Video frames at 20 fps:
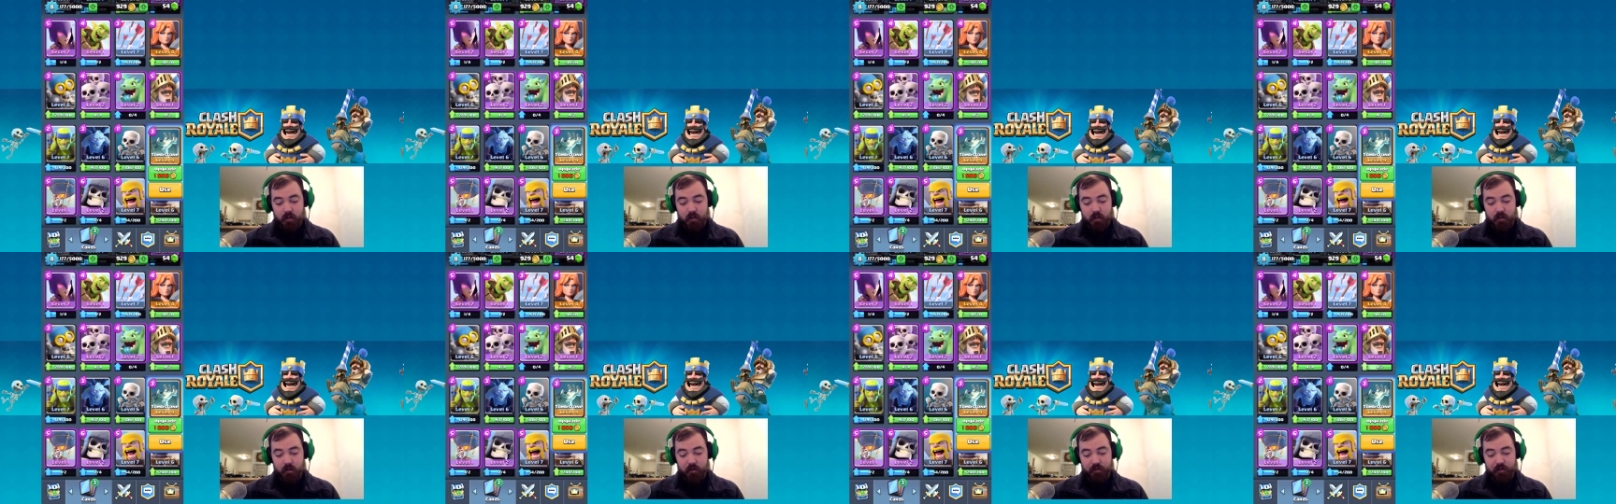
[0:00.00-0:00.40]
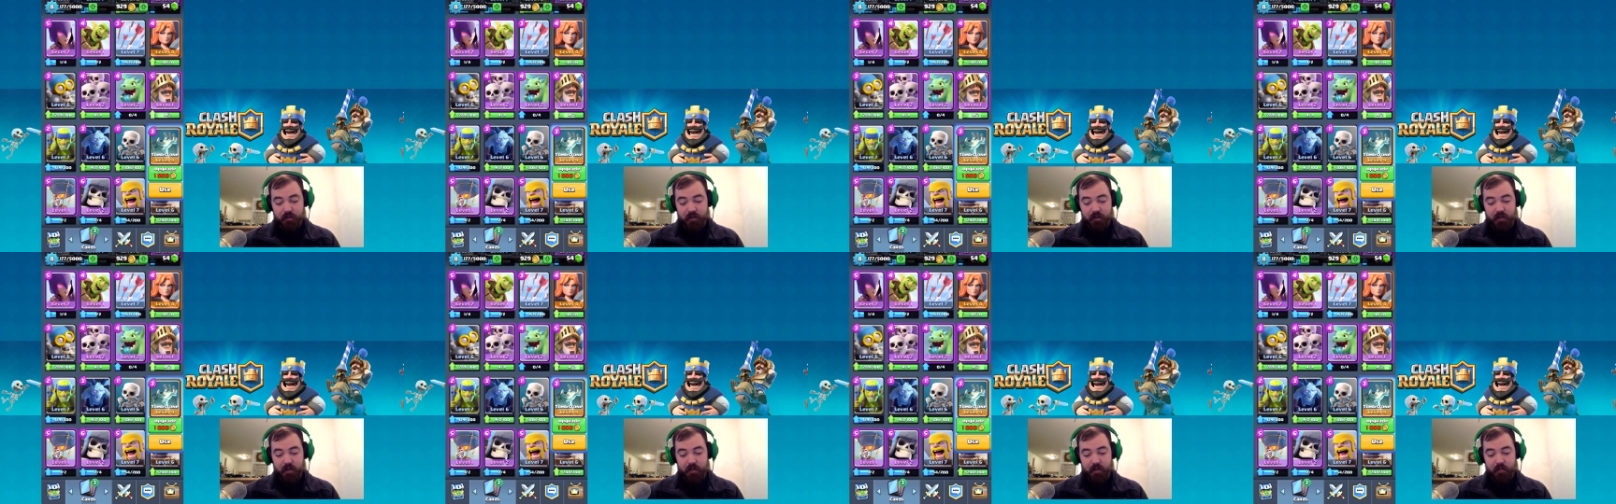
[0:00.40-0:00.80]
Notice I
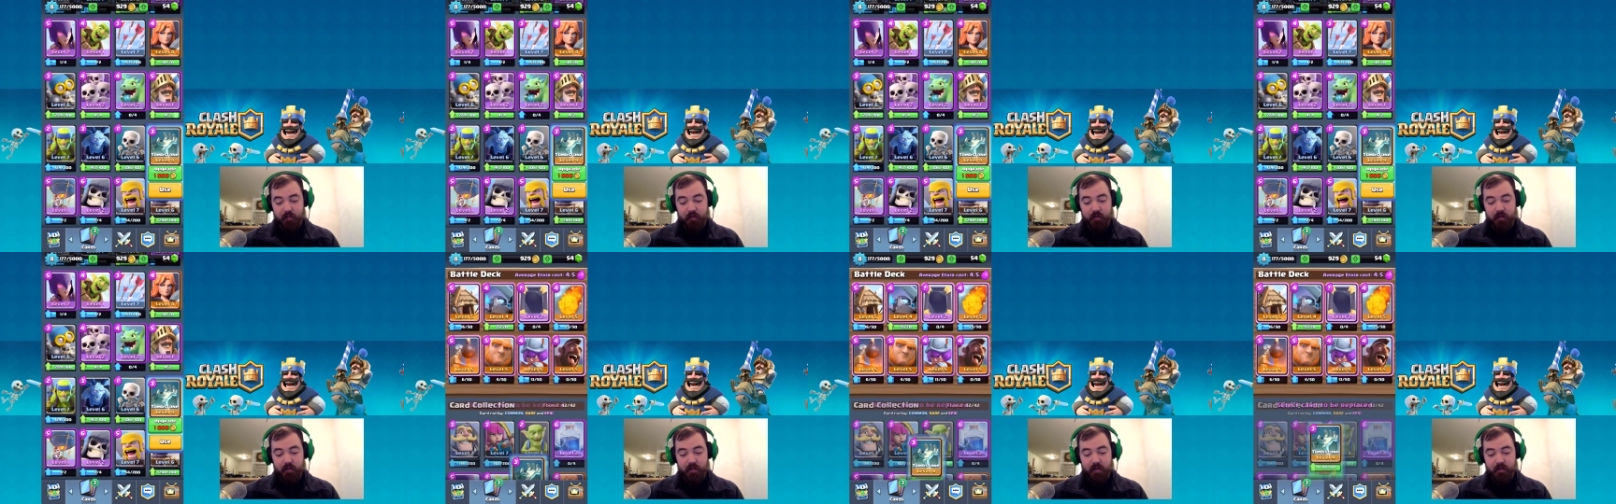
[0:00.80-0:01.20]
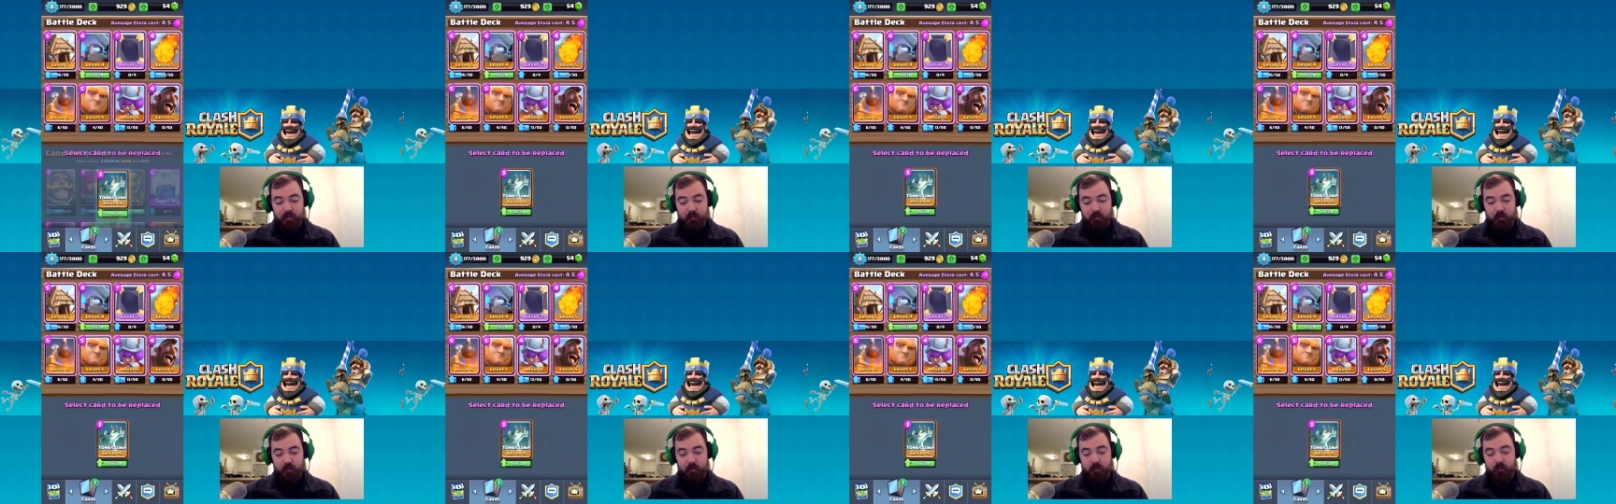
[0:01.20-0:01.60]
can upgrade that.
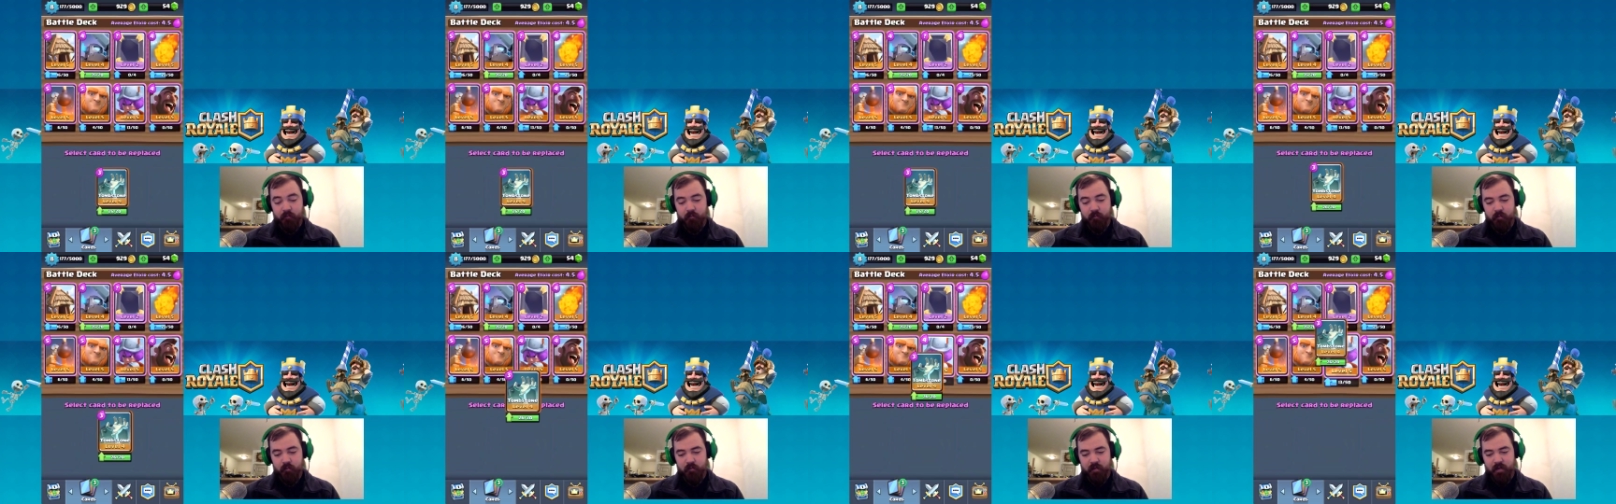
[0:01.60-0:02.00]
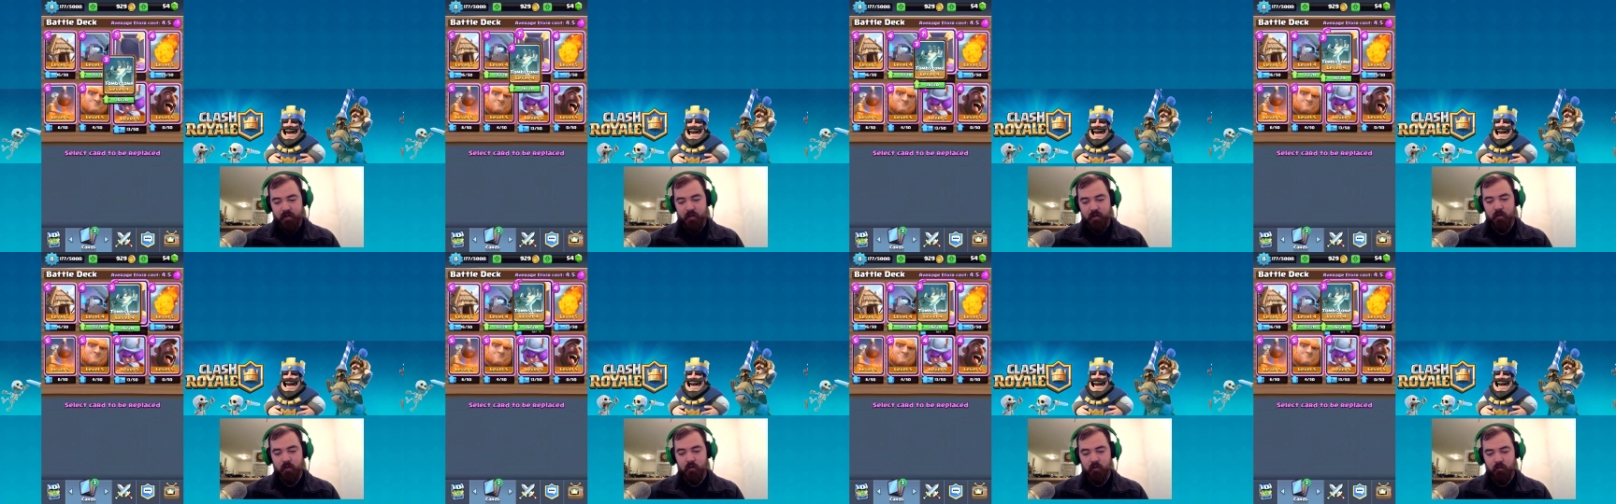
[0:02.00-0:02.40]
Well, if I had the
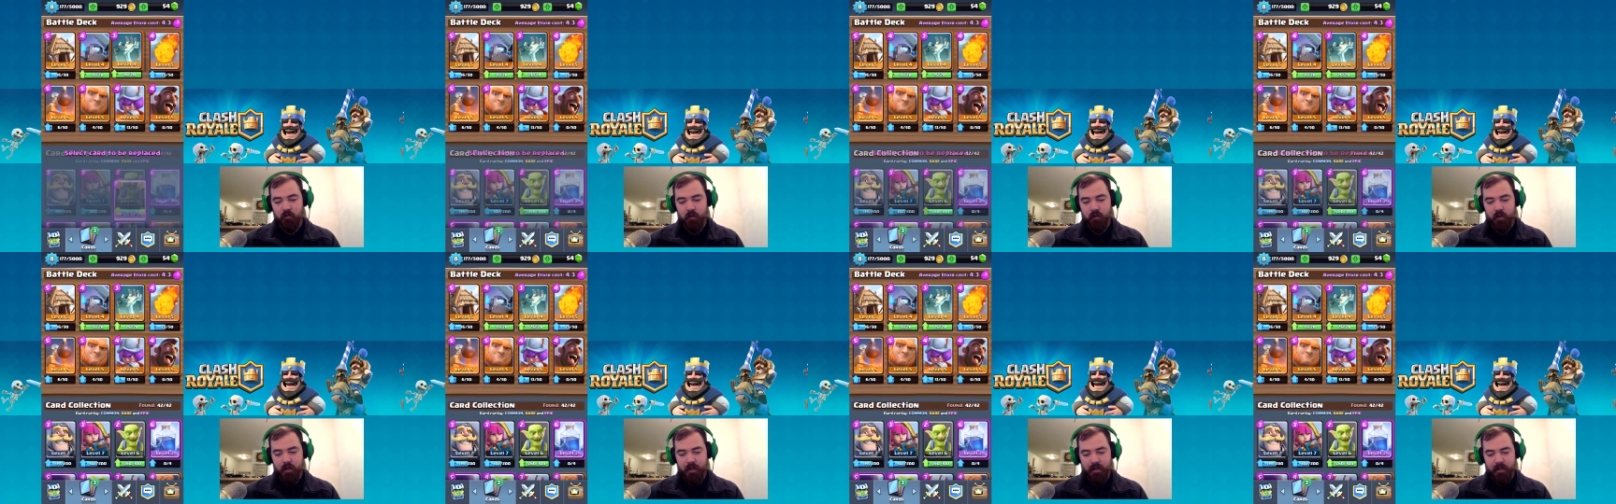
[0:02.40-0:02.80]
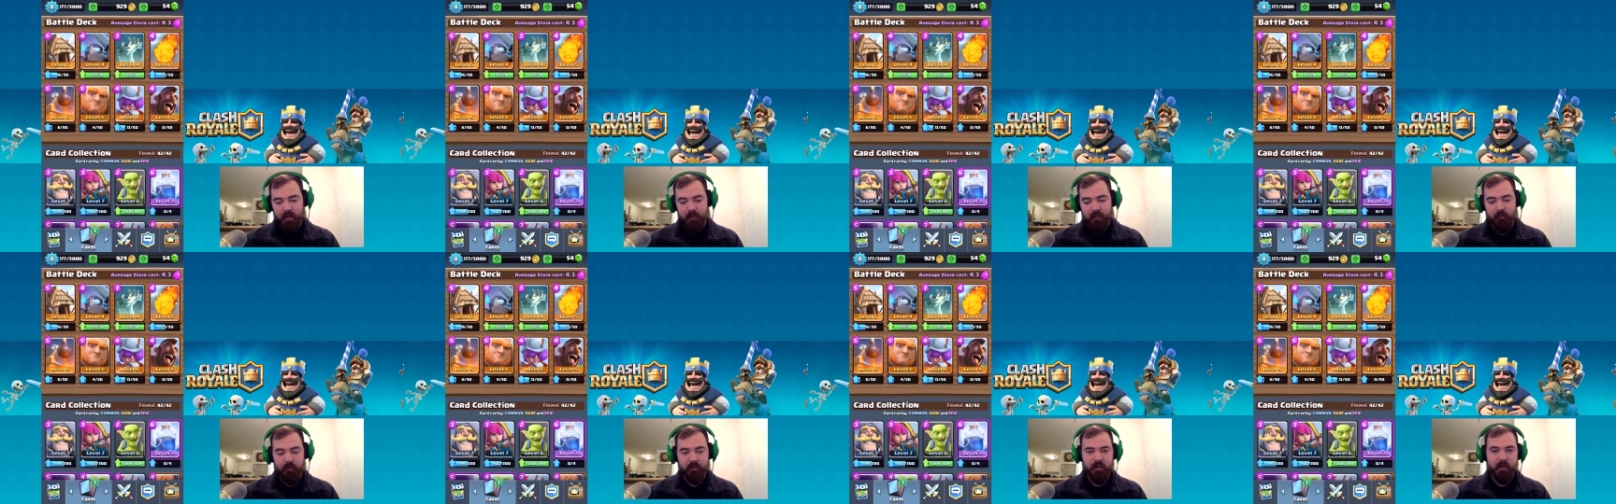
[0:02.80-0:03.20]
gold, I could
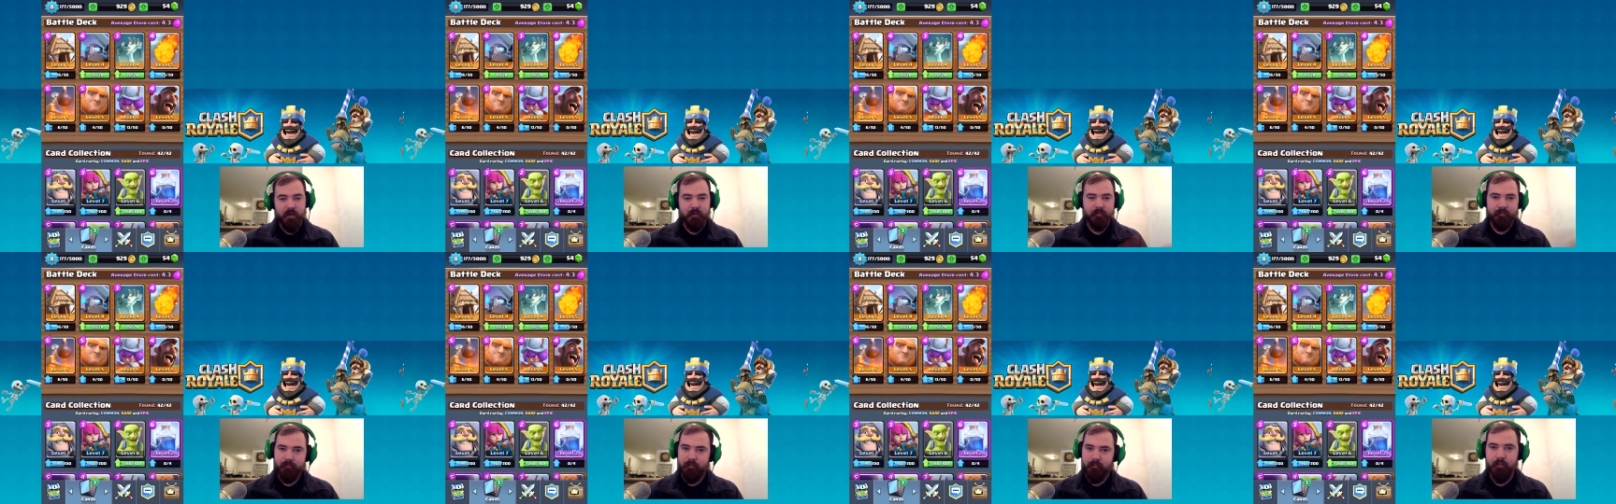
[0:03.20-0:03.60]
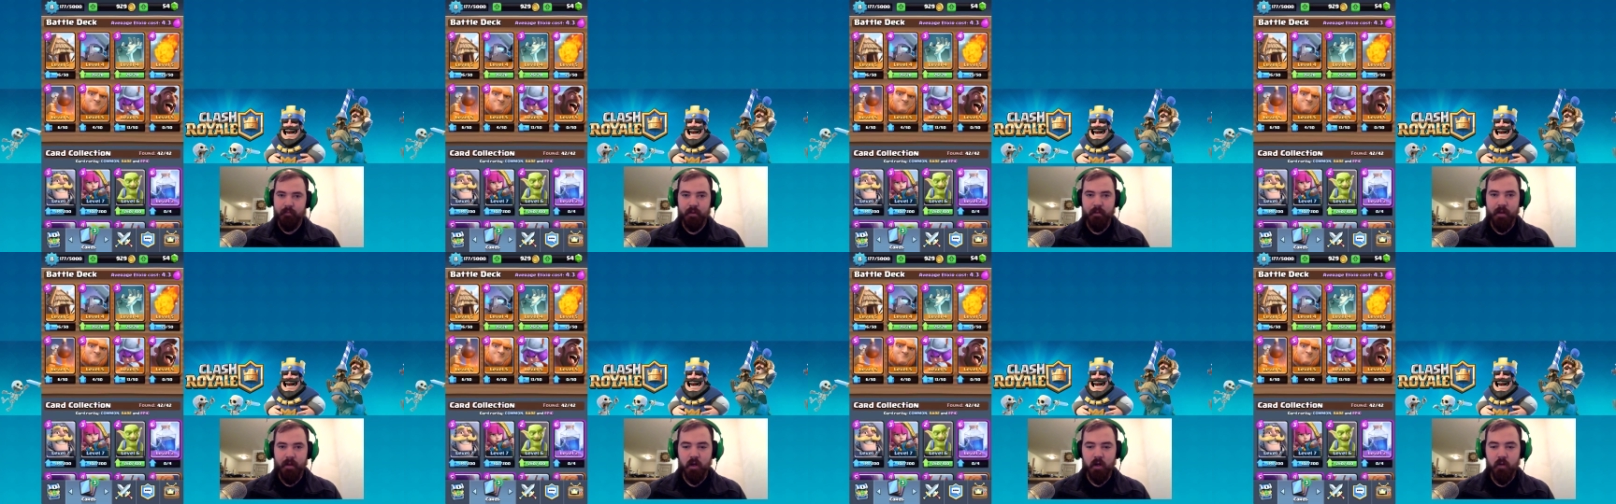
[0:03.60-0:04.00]
upgrade that, but I'm
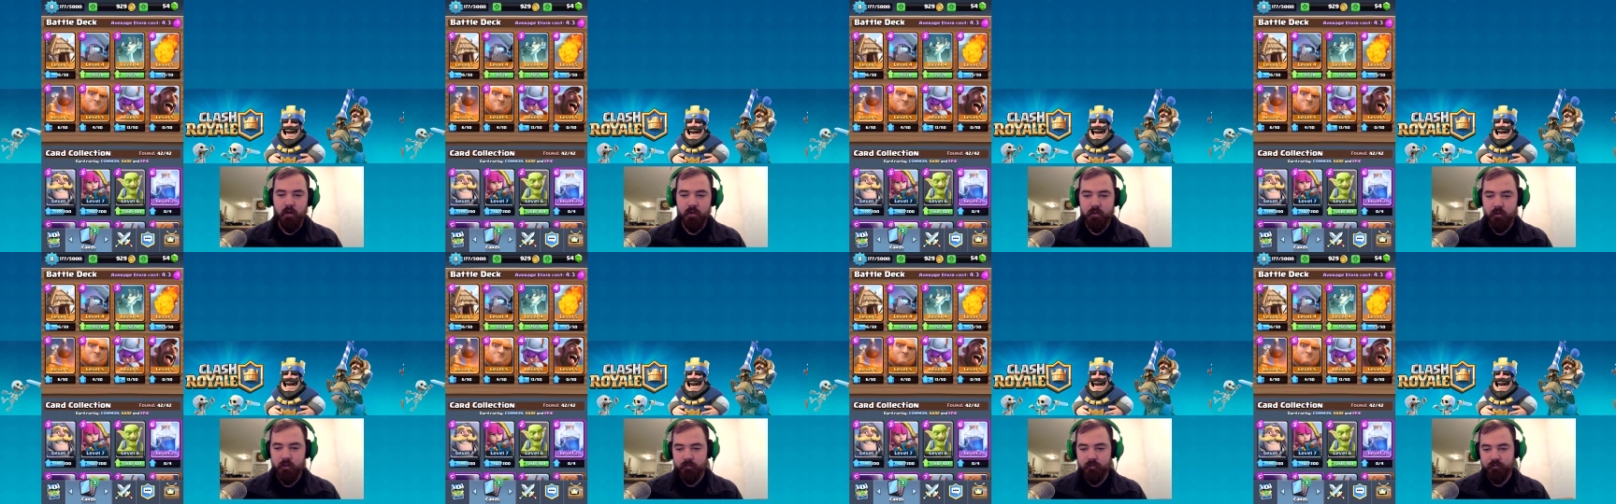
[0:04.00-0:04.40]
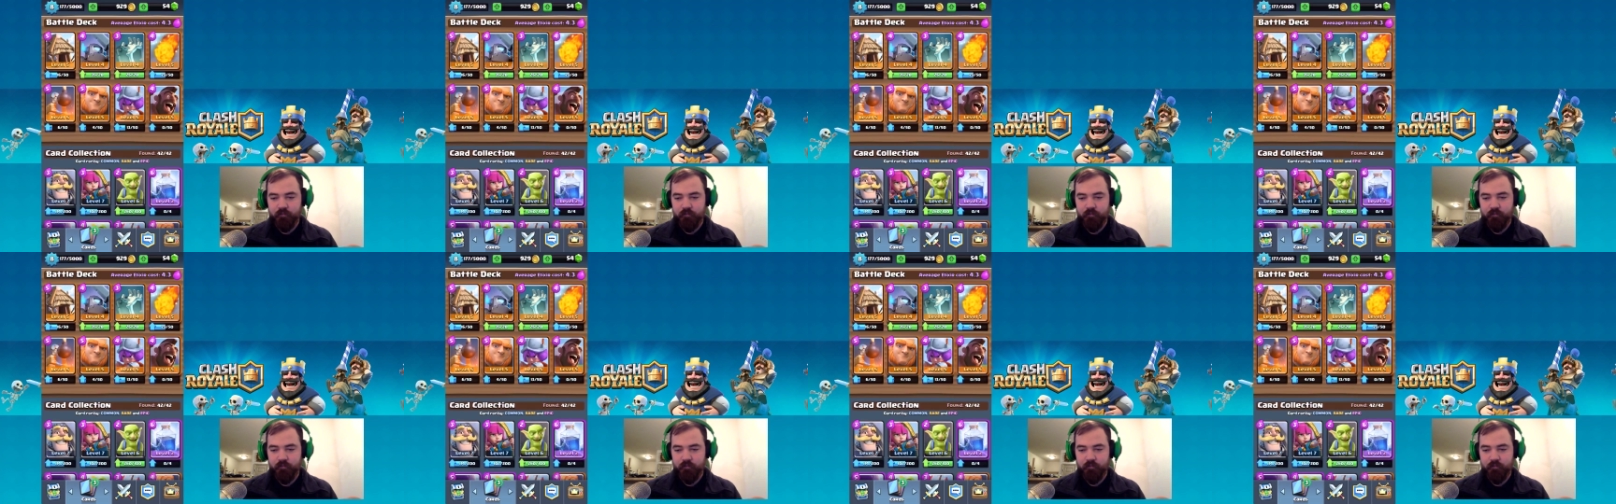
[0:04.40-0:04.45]
not going to.